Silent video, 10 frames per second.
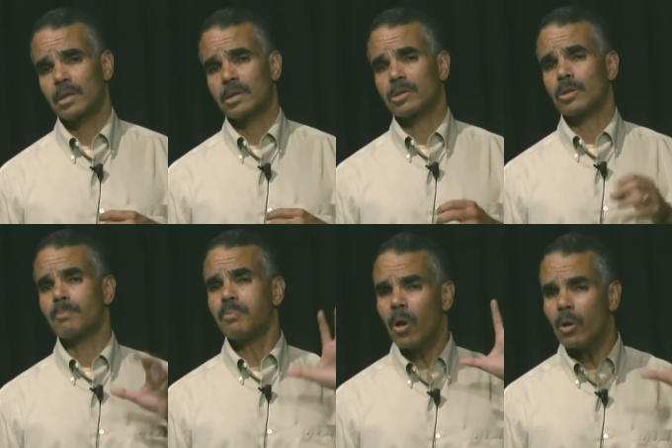So the
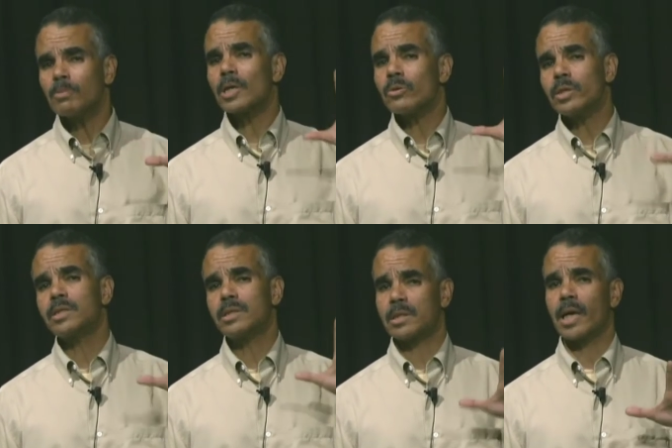poems I read
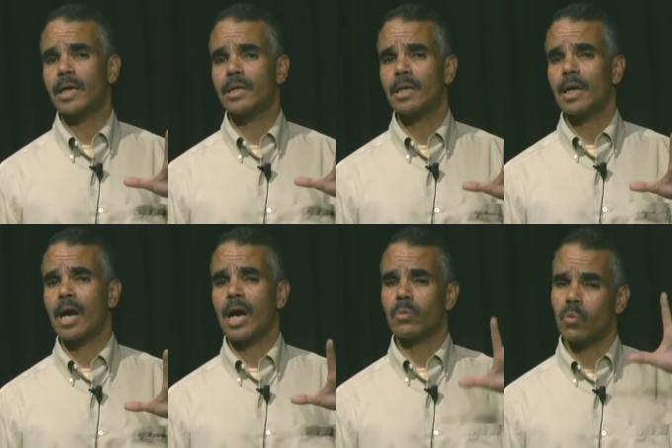today,
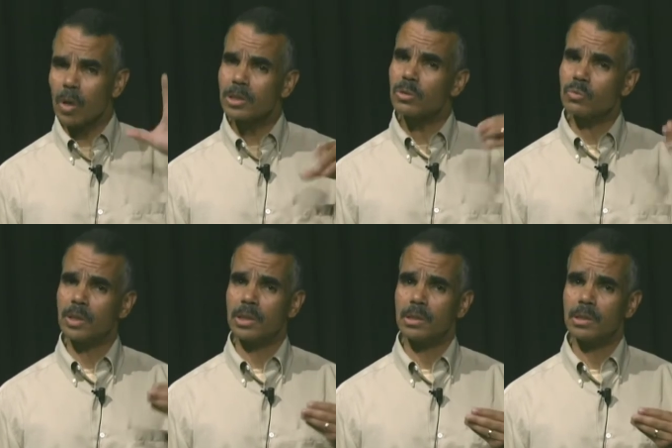I want to
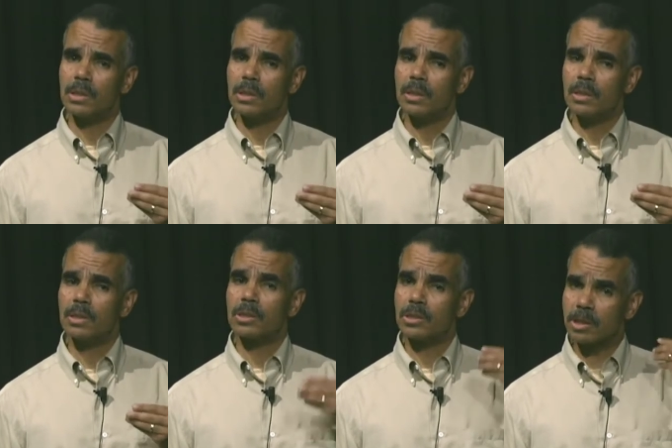read
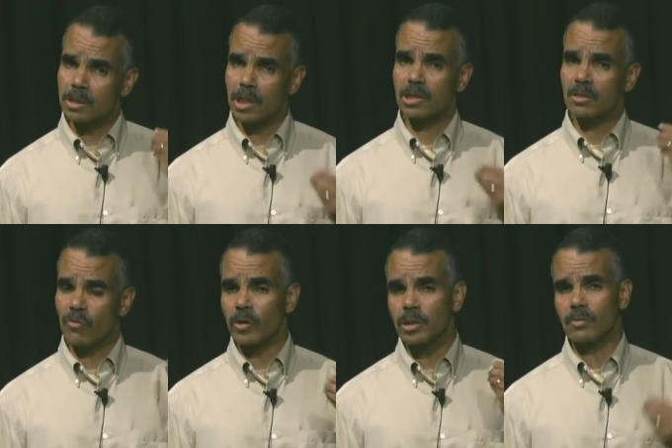to suggest,
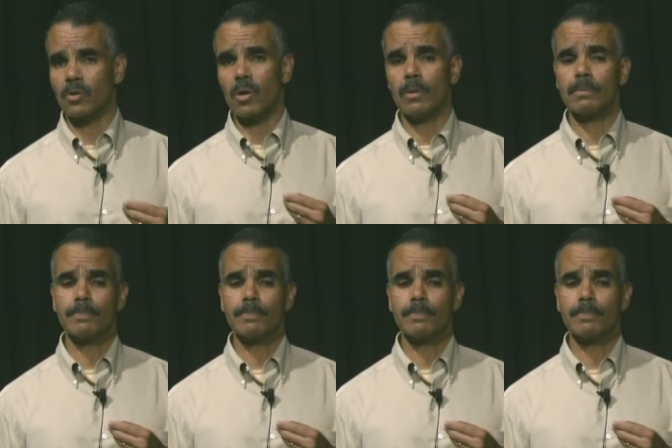first of all,